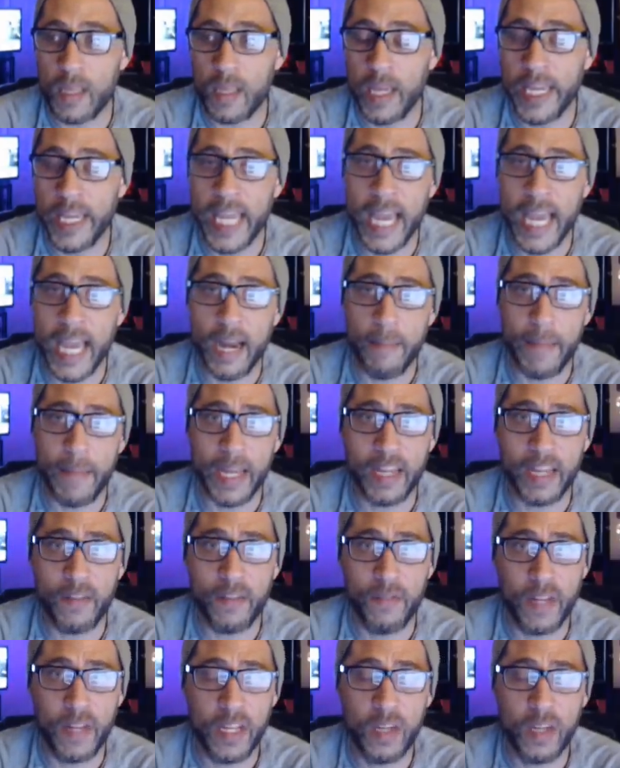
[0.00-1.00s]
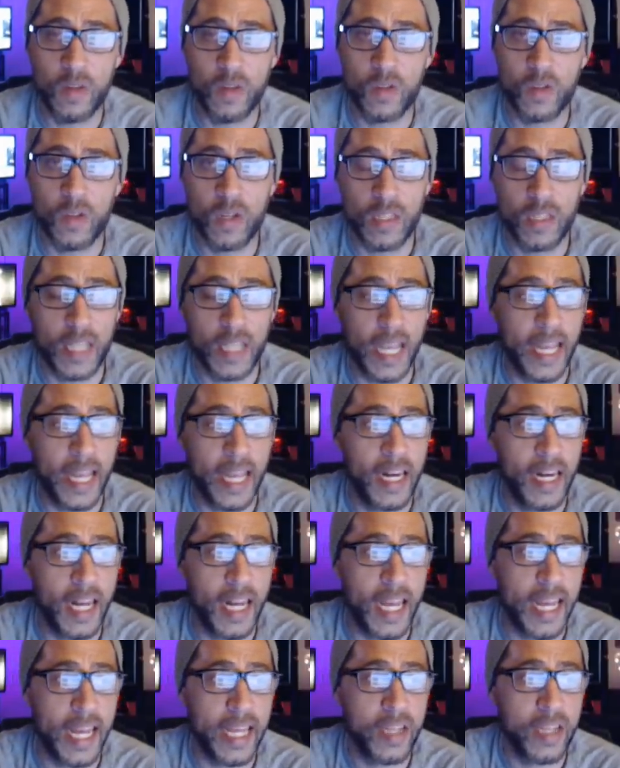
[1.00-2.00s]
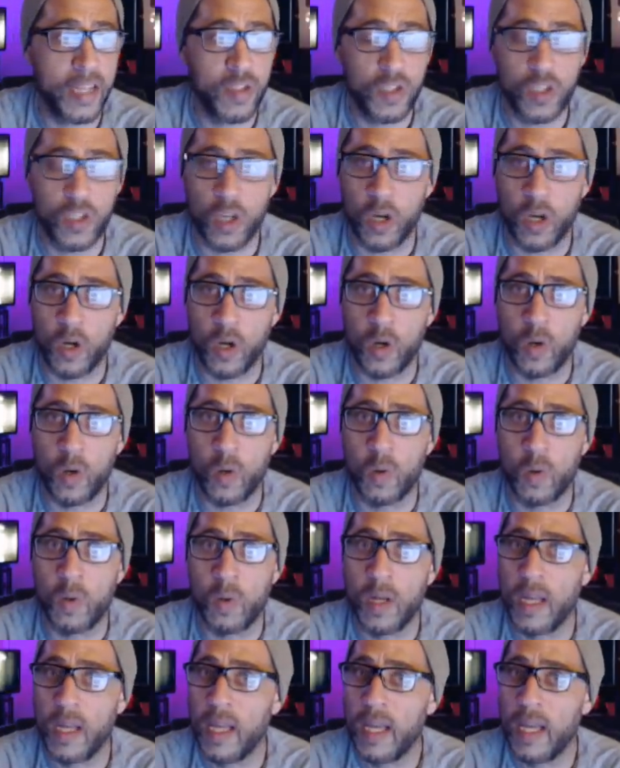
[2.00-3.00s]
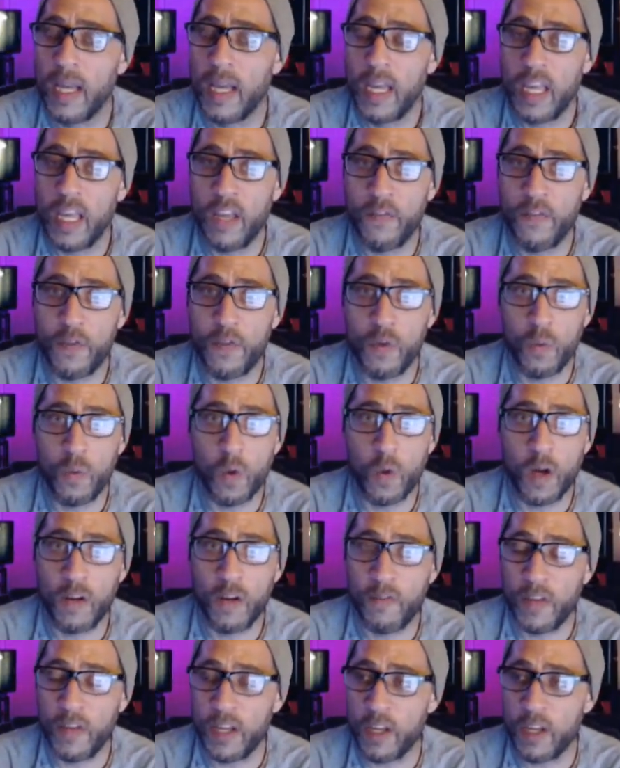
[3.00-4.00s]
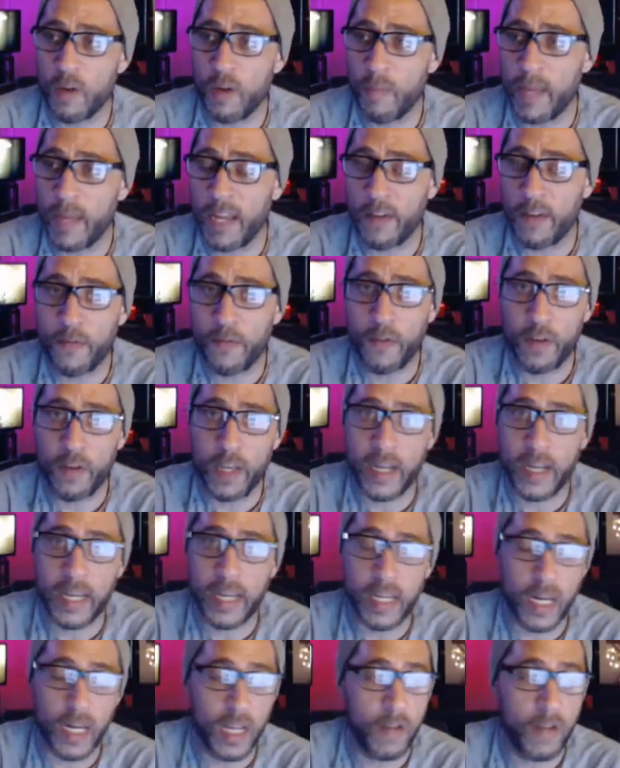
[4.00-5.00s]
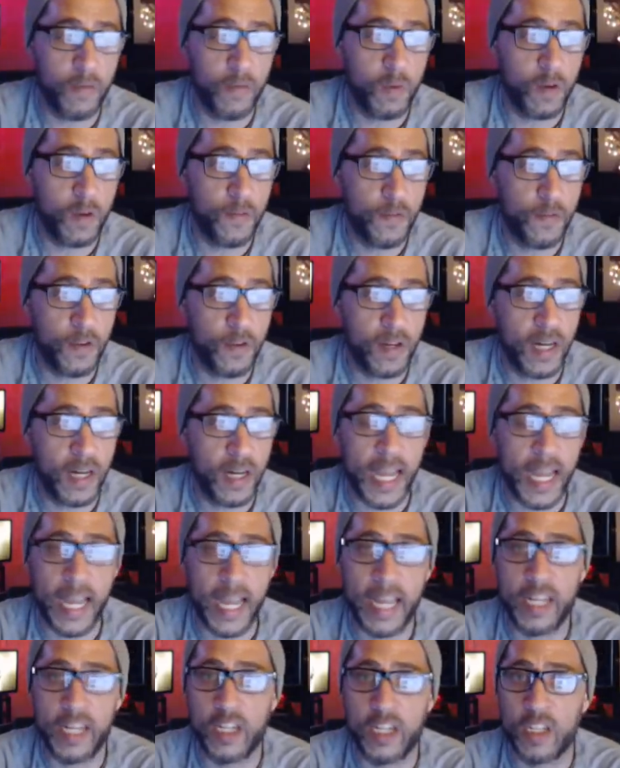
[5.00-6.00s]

Again, I'm making videos all day today, so if you want a video made for you, I can have one for today.